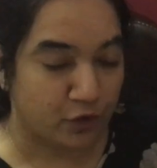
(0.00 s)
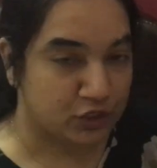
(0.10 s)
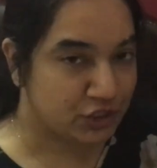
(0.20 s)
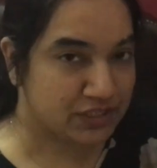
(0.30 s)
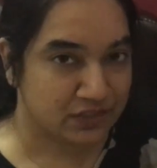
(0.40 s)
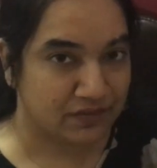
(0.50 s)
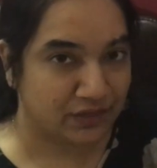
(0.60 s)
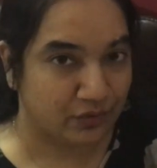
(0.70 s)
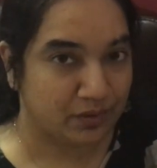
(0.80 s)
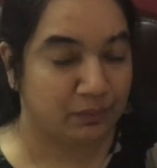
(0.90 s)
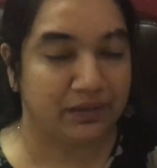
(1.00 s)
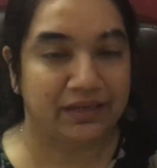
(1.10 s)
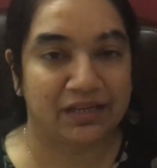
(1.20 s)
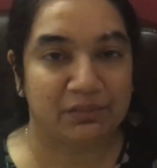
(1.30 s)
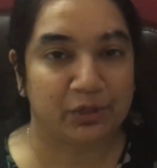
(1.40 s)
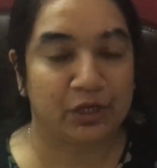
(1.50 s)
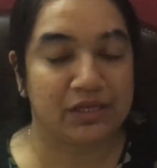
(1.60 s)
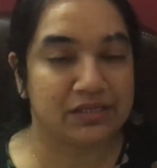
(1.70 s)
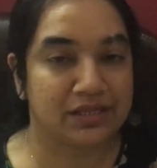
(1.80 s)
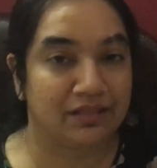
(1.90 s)
Watch this video completely,
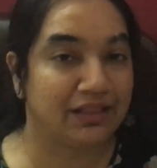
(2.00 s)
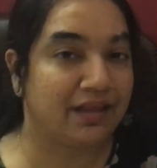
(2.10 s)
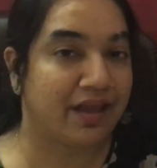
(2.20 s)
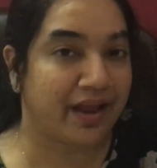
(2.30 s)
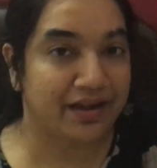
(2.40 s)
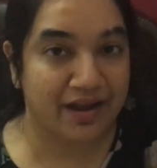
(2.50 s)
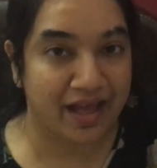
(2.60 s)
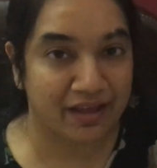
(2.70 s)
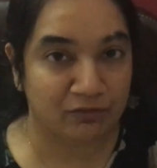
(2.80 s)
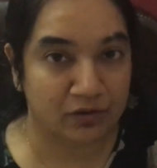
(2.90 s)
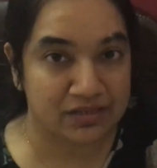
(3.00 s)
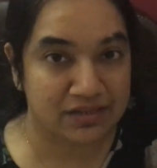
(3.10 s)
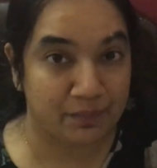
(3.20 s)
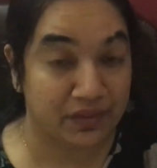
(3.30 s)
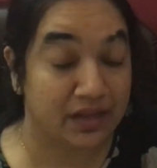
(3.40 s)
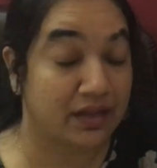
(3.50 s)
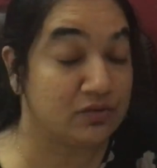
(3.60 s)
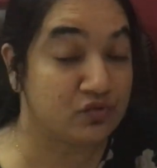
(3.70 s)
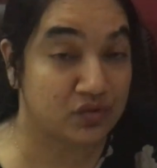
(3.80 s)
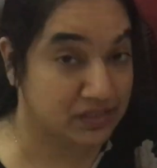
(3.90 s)
because in the end I have got something
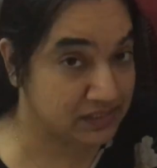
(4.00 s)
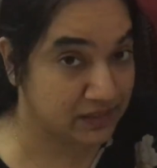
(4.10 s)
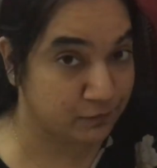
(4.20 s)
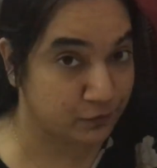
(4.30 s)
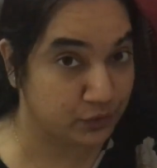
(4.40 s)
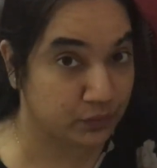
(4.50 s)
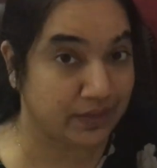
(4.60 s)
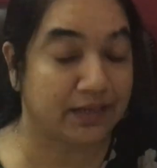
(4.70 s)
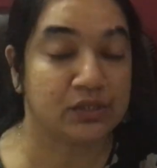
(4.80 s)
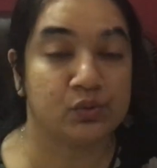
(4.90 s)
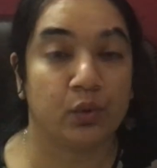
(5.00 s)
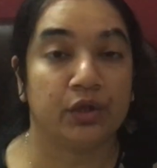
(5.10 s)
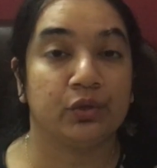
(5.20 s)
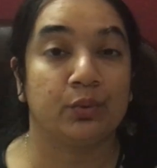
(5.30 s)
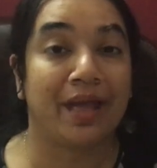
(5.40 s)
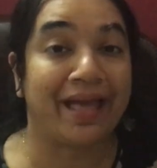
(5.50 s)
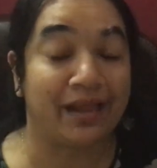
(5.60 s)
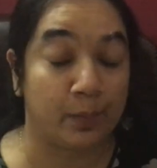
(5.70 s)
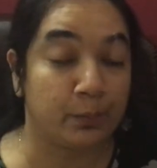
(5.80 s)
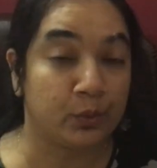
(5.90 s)
interesting for you that is going to
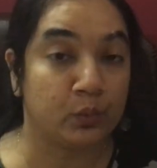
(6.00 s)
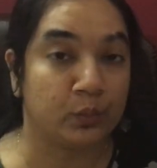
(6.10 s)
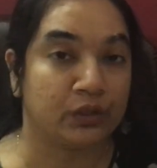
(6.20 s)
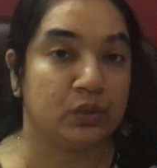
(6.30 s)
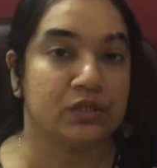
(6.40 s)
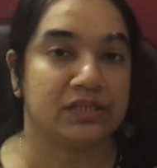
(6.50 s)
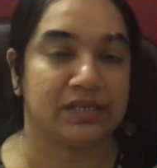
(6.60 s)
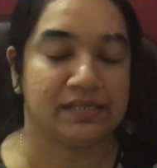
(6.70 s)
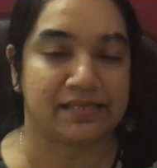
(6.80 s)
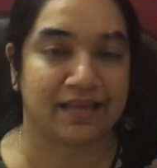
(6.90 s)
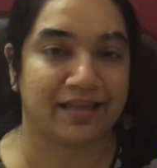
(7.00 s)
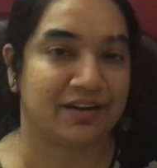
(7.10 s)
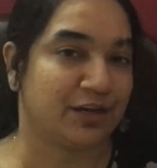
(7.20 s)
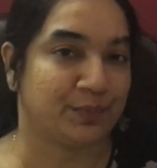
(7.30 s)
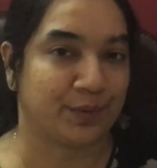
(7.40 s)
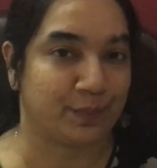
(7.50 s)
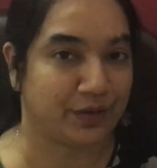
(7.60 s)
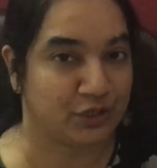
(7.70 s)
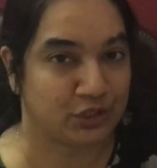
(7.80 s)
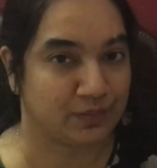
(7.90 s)
help you with your C S I R NET
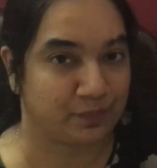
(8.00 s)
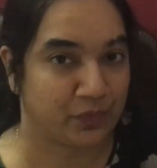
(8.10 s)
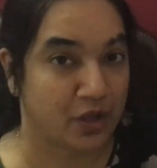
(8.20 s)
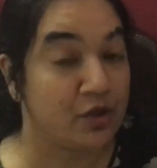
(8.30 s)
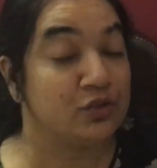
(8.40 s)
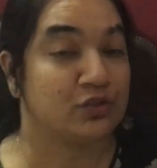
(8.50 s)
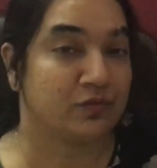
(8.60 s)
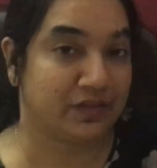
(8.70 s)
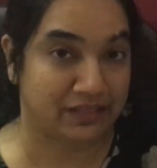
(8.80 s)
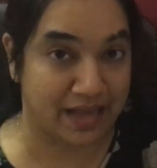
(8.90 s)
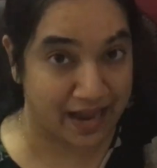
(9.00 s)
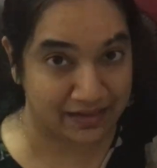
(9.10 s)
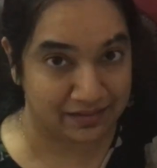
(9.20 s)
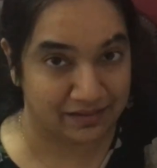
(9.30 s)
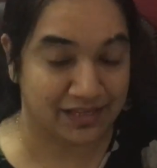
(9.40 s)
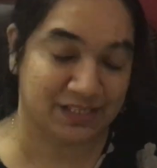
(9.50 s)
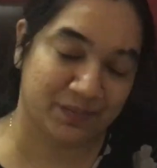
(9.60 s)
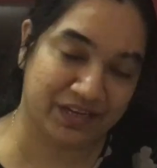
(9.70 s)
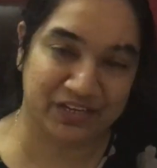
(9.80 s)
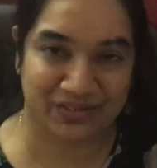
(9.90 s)
preparation. So with that, let's
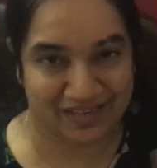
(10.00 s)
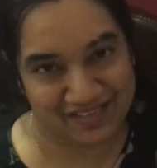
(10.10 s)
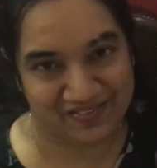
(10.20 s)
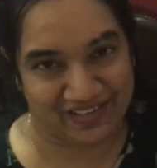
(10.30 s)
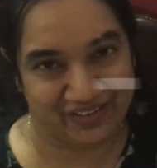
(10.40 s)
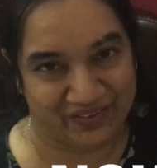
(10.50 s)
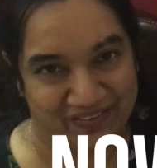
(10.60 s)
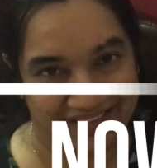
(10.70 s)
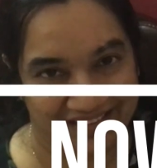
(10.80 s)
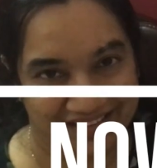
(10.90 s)
begin today's video.